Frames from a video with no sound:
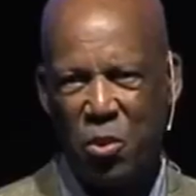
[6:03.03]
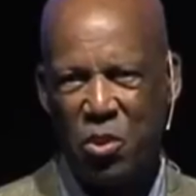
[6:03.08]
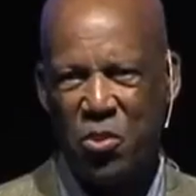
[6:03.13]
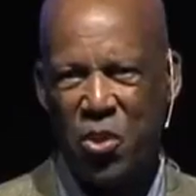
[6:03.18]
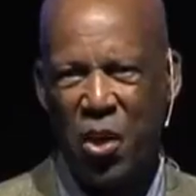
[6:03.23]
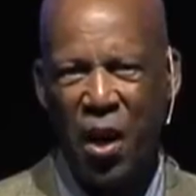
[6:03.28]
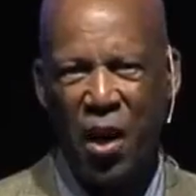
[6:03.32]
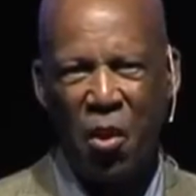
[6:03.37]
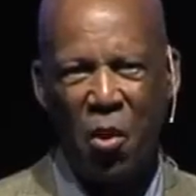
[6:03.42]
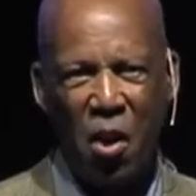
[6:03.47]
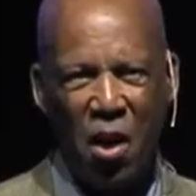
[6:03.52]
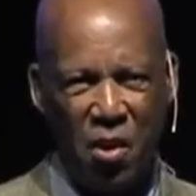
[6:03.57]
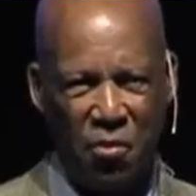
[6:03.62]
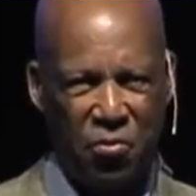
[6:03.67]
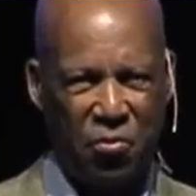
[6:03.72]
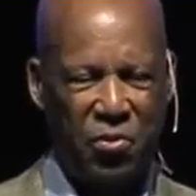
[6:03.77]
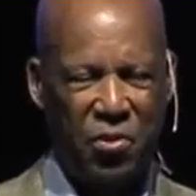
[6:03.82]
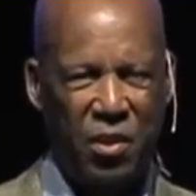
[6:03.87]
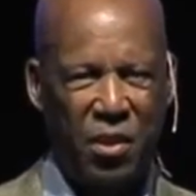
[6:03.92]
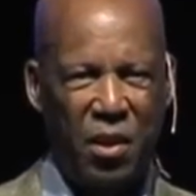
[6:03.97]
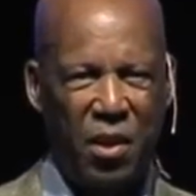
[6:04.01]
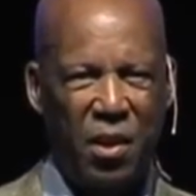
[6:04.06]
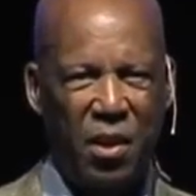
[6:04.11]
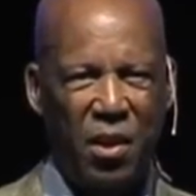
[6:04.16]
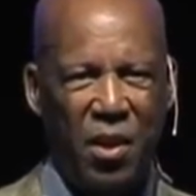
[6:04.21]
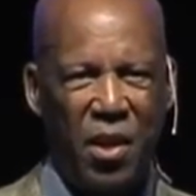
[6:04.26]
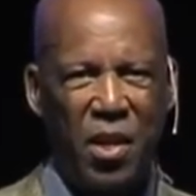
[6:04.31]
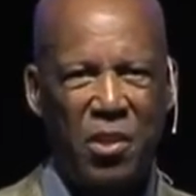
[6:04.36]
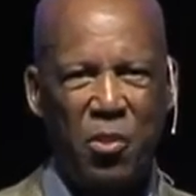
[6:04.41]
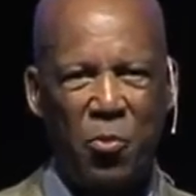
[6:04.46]
die off
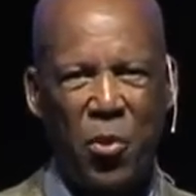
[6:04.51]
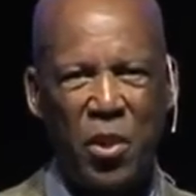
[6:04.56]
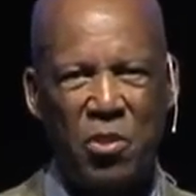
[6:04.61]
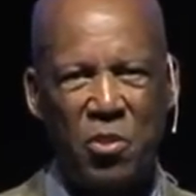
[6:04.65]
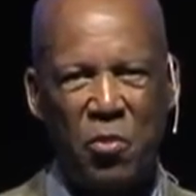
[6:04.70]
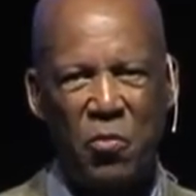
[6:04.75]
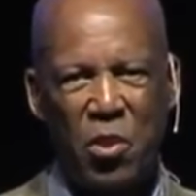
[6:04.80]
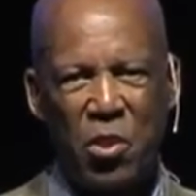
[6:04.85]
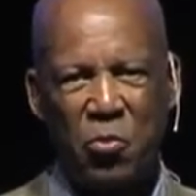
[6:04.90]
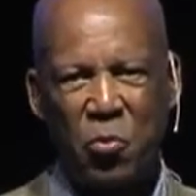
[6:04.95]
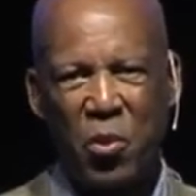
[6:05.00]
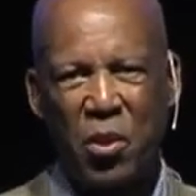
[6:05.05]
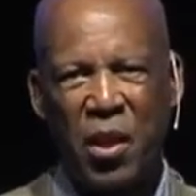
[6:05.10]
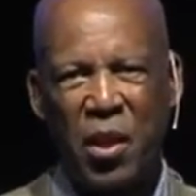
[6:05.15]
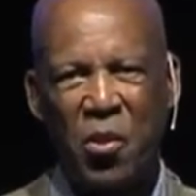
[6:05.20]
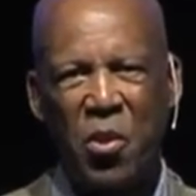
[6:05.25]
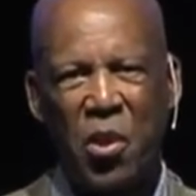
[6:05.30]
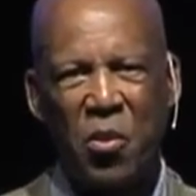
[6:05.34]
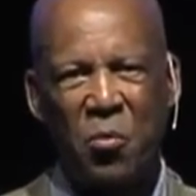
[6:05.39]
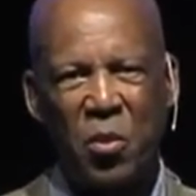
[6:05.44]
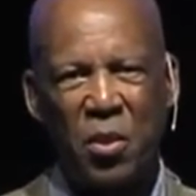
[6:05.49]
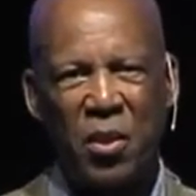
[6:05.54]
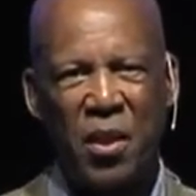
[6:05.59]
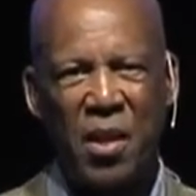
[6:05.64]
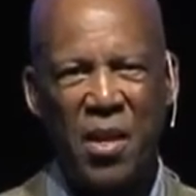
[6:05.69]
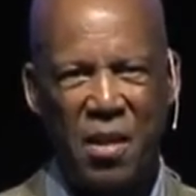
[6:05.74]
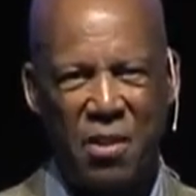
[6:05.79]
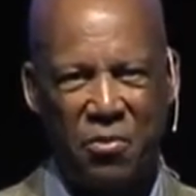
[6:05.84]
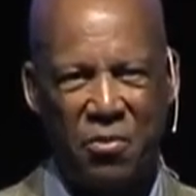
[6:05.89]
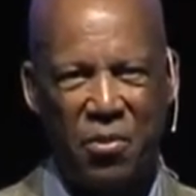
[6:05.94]
and the rest of us would get on with
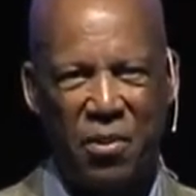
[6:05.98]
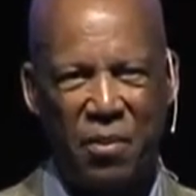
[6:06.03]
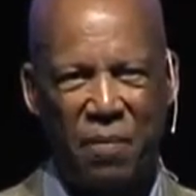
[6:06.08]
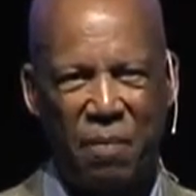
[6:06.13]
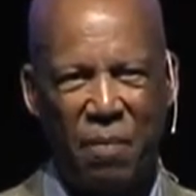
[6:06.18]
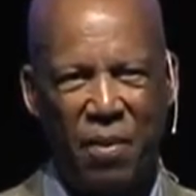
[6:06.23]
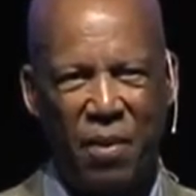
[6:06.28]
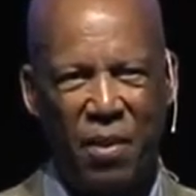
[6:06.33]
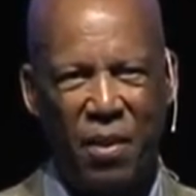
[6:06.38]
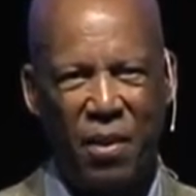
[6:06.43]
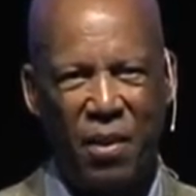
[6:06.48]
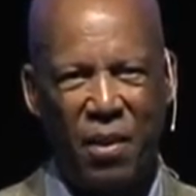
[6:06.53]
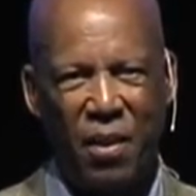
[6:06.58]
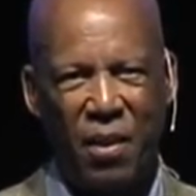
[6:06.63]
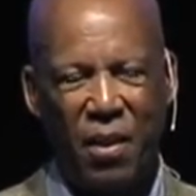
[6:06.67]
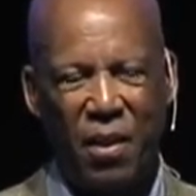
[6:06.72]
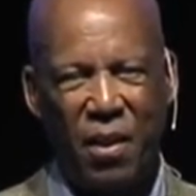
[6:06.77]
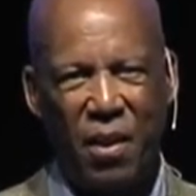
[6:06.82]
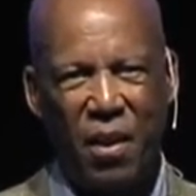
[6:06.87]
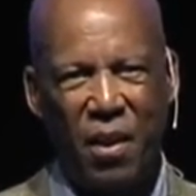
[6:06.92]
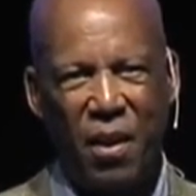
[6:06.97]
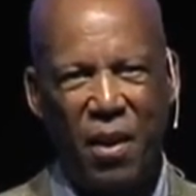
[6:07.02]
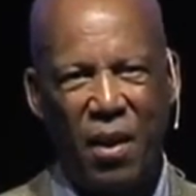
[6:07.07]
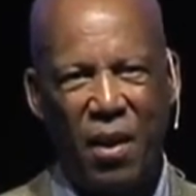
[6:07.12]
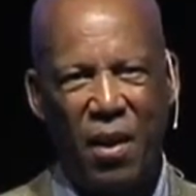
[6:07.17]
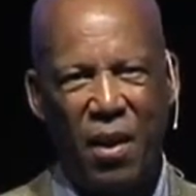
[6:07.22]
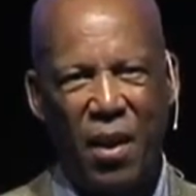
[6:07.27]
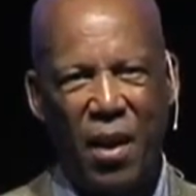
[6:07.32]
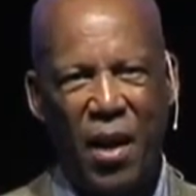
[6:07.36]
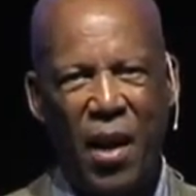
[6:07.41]
life.
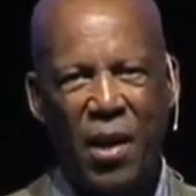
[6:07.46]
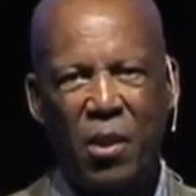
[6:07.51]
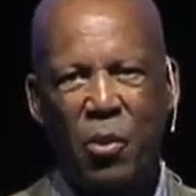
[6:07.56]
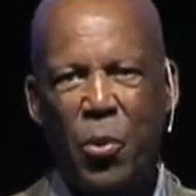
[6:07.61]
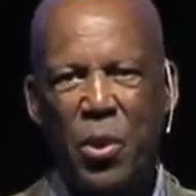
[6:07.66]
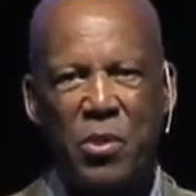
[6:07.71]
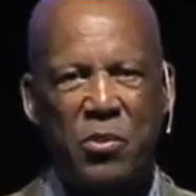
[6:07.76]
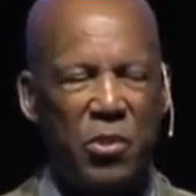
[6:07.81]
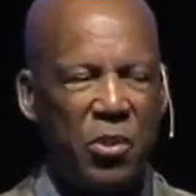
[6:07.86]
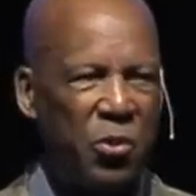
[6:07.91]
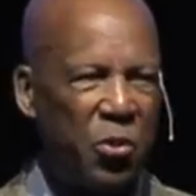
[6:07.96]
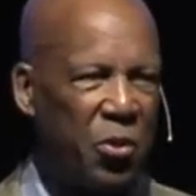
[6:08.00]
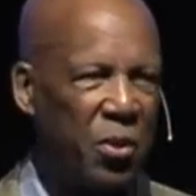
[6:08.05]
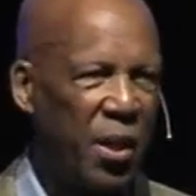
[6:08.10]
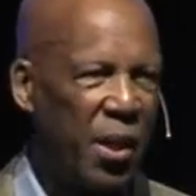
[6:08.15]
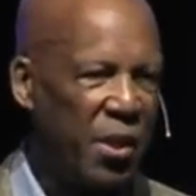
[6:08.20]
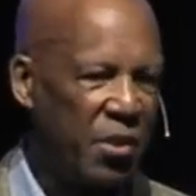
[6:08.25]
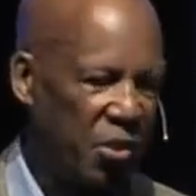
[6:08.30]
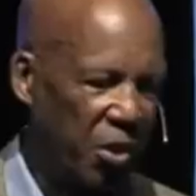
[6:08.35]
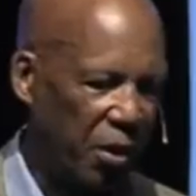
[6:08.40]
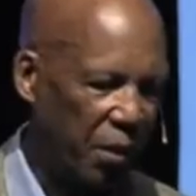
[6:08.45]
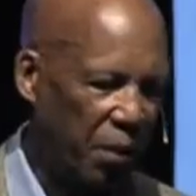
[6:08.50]
I questioned her logic.